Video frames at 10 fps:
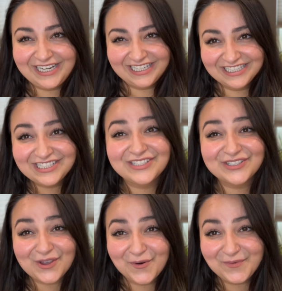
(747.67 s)
made it
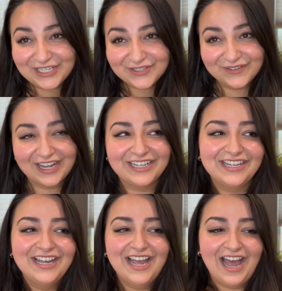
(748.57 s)
so much
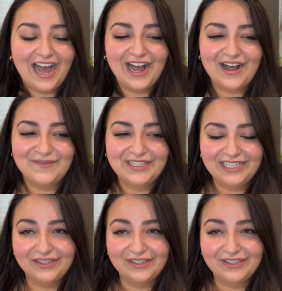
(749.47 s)
fun. Um,